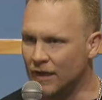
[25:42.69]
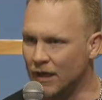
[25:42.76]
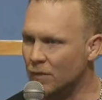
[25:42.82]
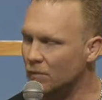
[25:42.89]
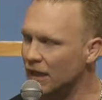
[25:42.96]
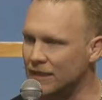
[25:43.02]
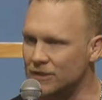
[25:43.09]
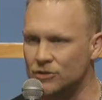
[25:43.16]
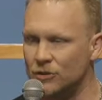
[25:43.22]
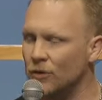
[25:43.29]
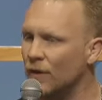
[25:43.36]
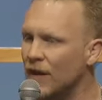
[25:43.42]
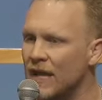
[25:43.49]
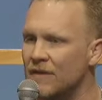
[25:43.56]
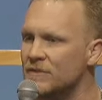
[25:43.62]
And I'm like,
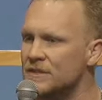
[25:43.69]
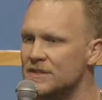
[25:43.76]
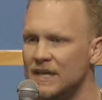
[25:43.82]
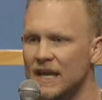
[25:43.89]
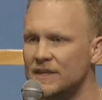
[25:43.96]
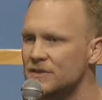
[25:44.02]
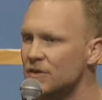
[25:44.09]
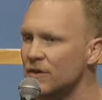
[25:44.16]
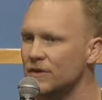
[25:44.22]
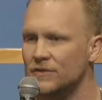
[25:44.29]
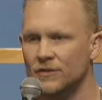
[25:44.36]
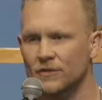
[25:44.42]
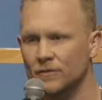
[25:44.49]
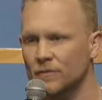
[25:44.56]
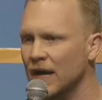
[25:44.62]
show heaven's gates are
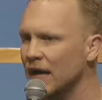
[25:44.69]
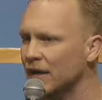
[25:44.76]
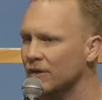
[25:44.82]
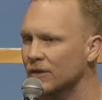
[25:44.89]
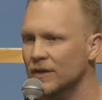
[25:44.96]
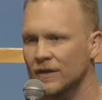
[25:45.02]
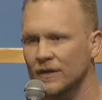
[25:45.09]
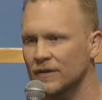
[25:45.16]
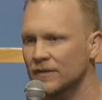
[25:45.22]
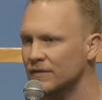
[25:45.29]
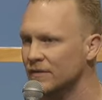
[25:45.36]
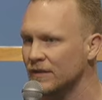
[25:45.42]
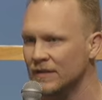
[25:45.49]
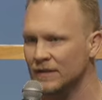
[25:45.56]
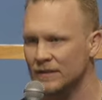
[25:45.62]
too. My
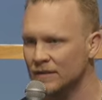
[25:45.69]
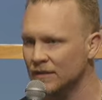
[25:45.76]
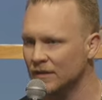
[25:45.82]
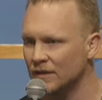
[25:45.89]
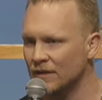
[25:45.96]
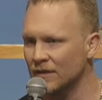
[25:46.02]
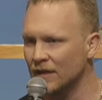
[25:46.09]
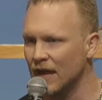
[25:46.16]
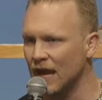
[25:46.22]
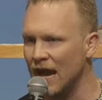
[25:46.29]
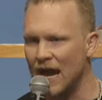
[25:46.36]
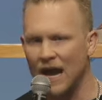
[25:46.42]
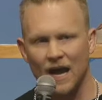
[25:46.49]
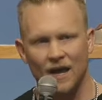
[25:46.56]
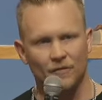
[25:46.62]
goodness.
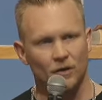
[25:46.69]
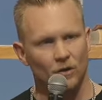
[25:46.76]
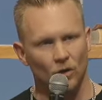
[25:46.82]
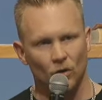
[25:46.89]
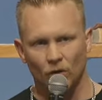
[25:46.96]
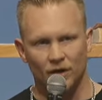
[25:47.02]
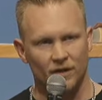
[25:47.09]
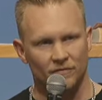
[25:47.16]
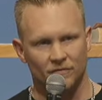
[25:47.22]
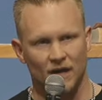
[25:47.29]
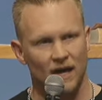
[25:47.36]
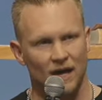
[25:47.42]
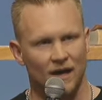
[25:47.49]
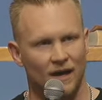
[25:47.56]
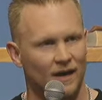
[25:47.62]
Ah, the glory of
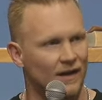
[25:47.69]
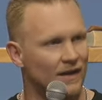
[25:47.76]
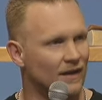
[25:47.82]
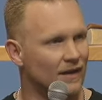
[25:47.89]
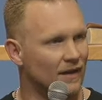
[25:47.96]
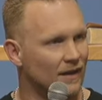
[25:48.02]
God.